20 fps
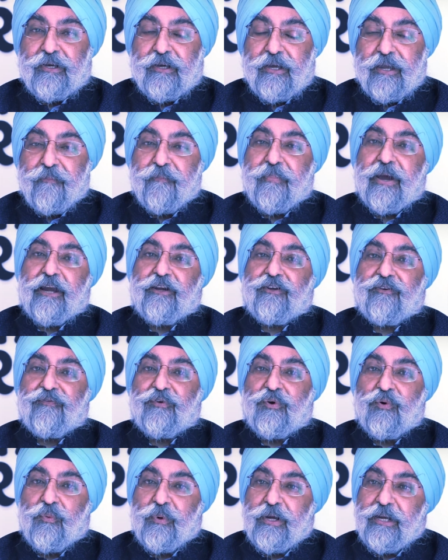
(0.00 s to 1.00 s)
impact
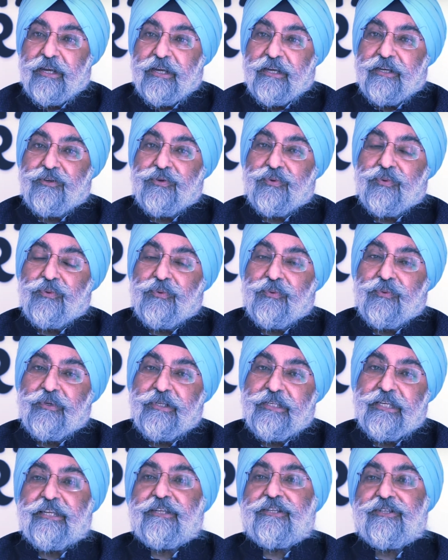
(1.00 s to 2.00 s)
of COVID into
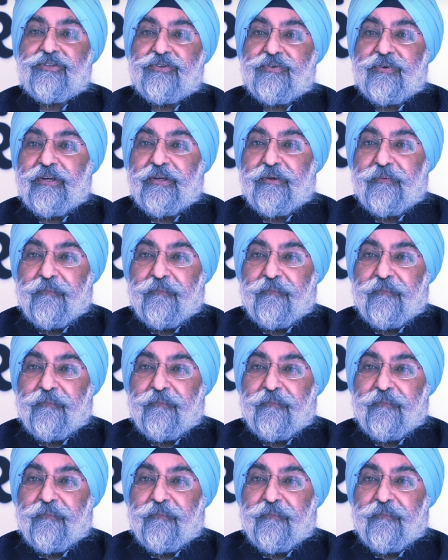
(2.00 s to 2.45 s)
dentistry.